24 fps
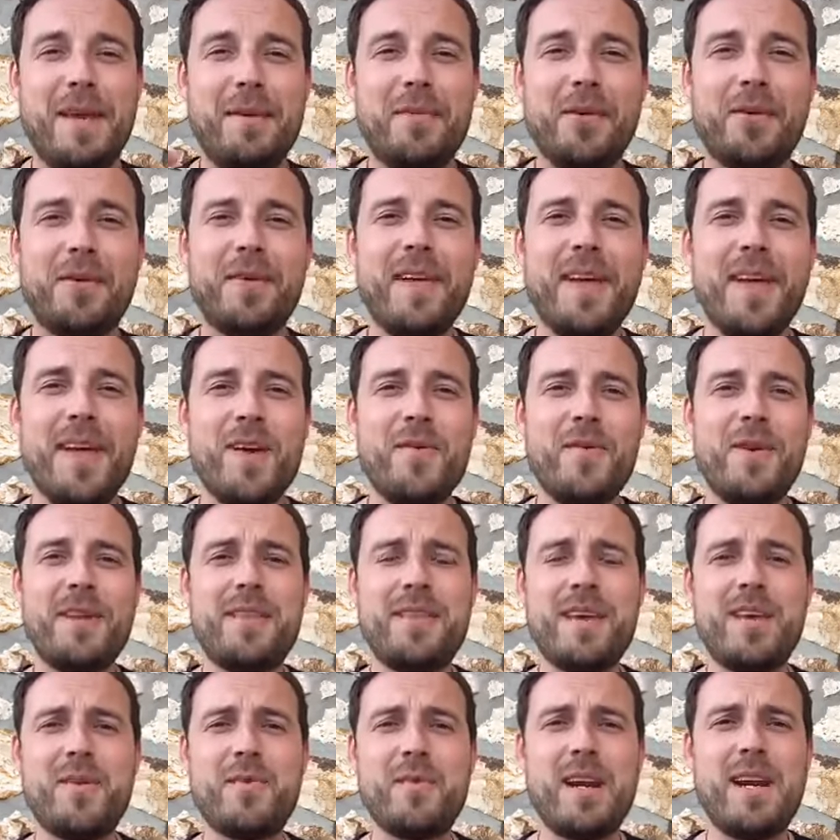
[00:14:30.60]
people, we
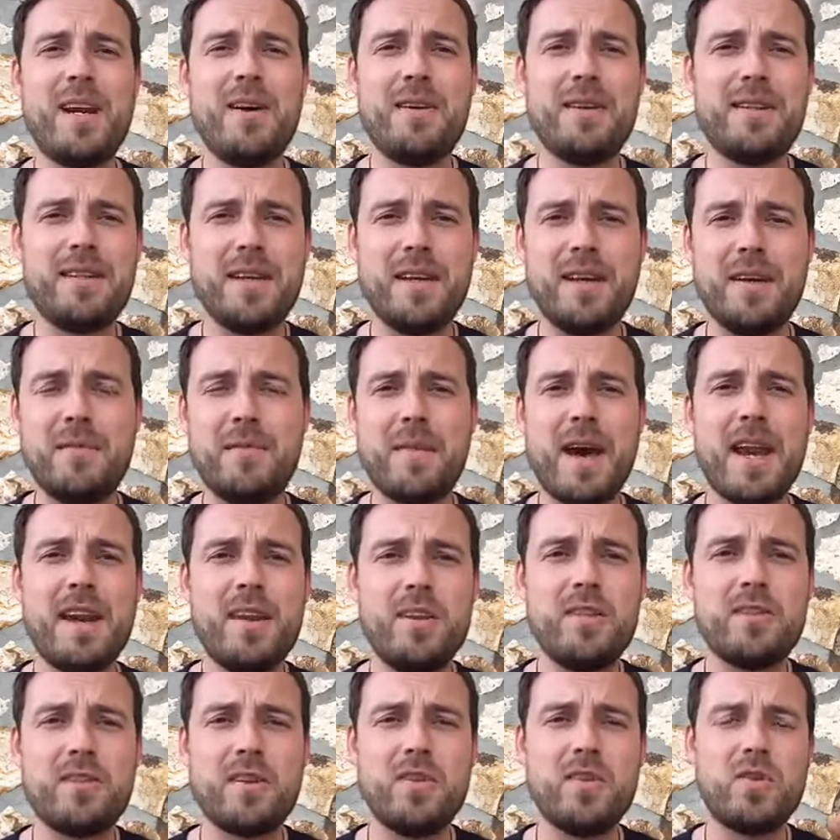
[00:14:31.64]
think we're here to
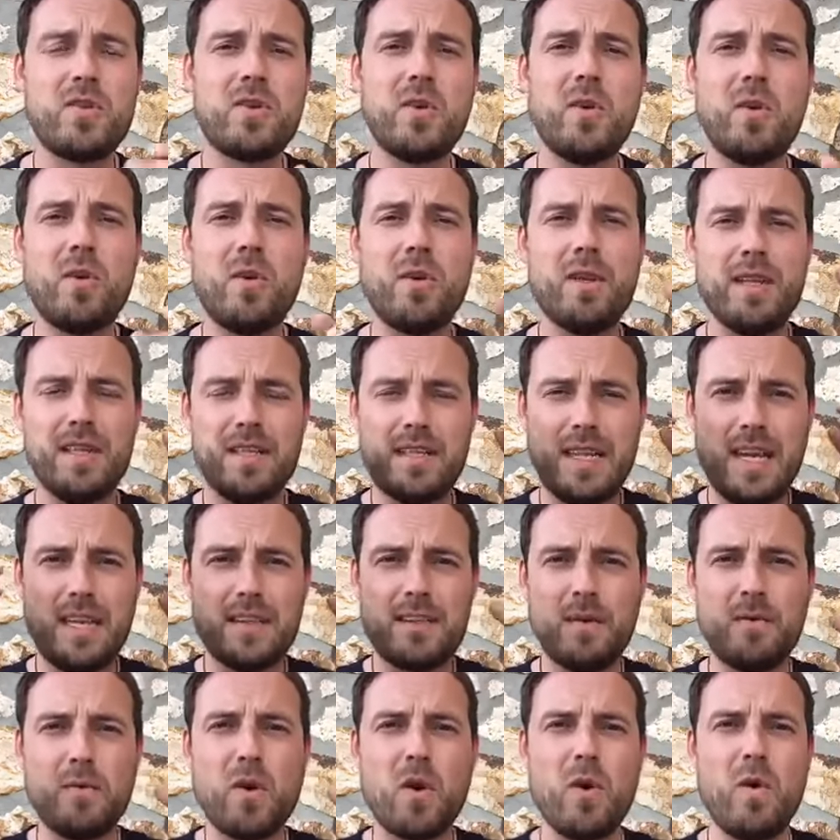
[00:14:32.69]
manage, control, and set
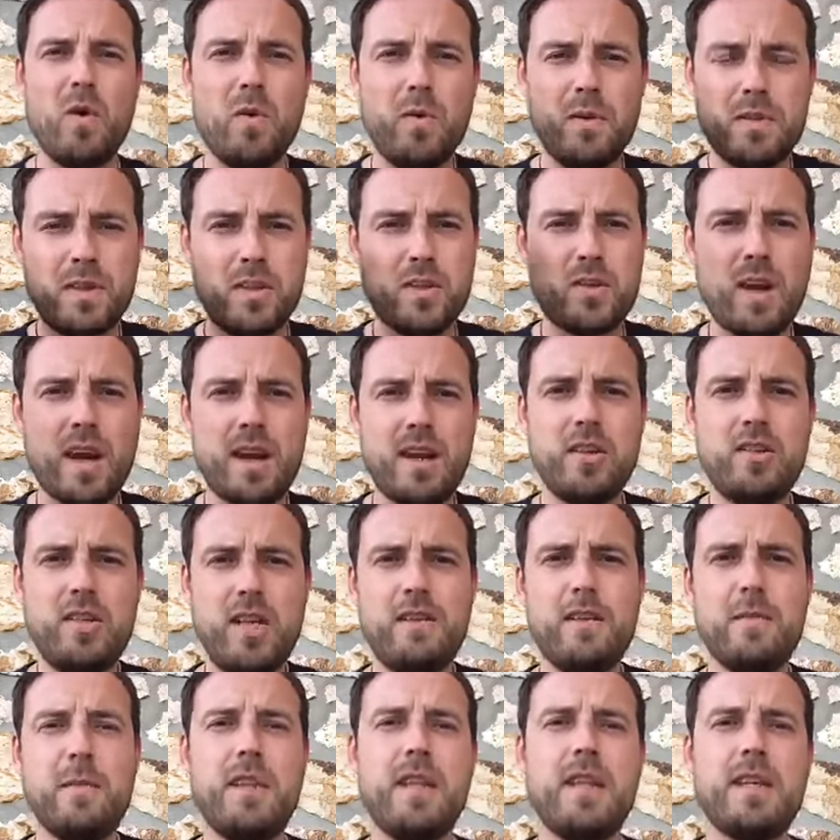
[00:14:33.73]
some goals and try and
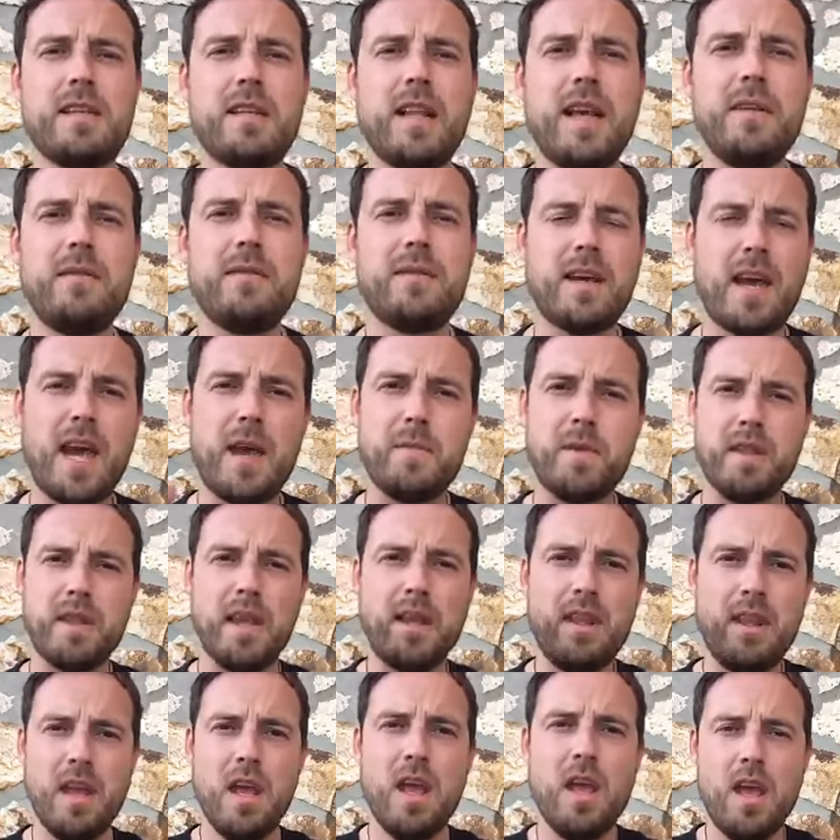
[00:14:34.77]
achieve them in this lifetime and
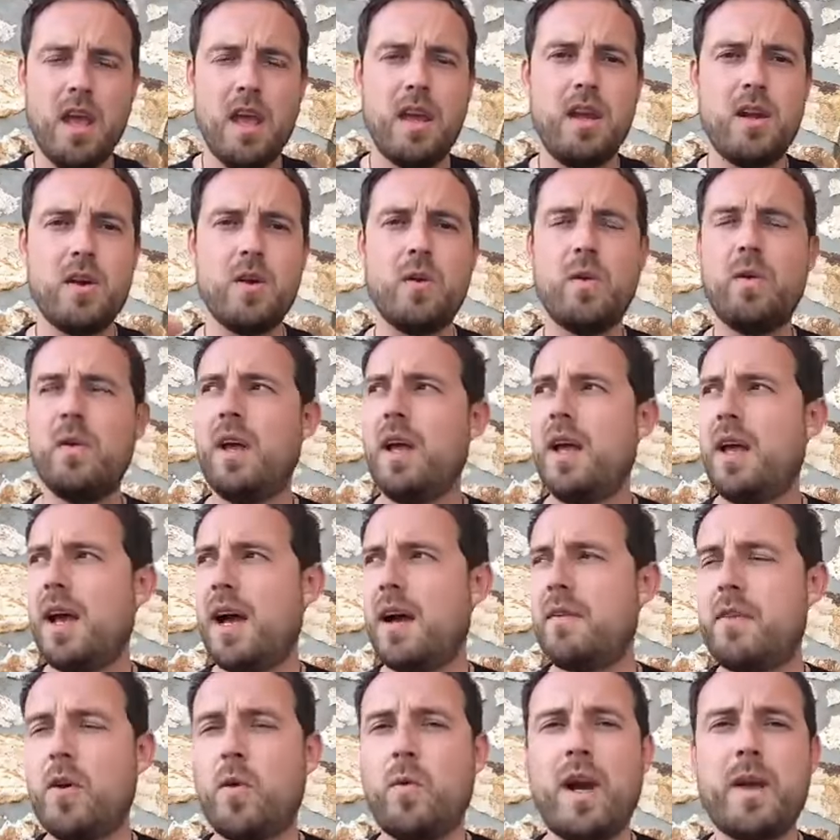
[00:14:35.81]
then, you know,
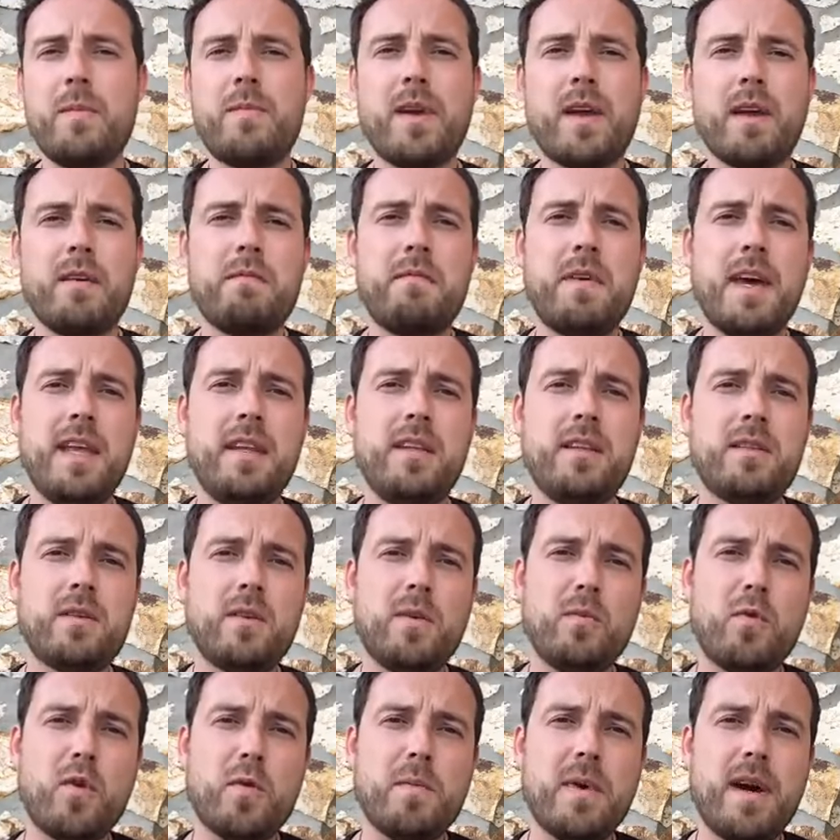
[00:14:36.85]
have that white picket fence
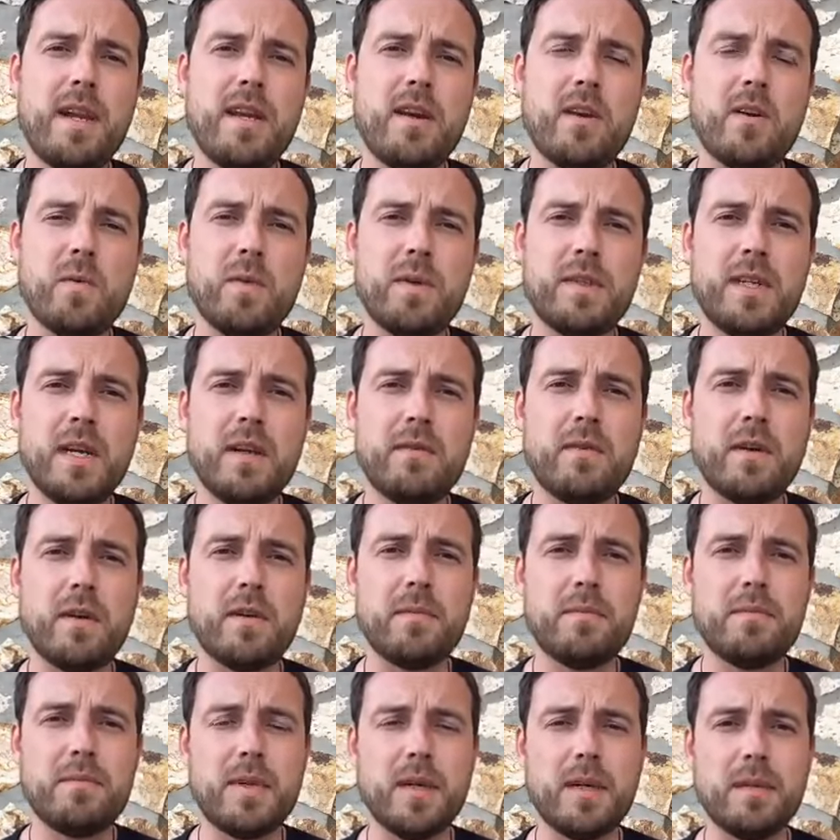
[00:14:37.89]
or more money or whatever.
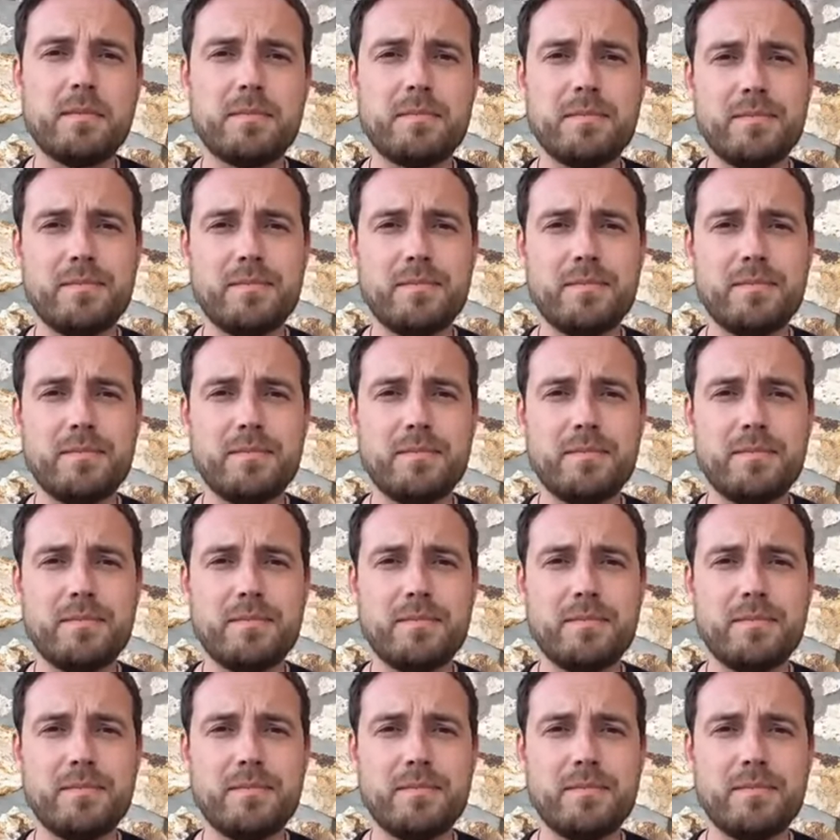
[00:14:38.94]
But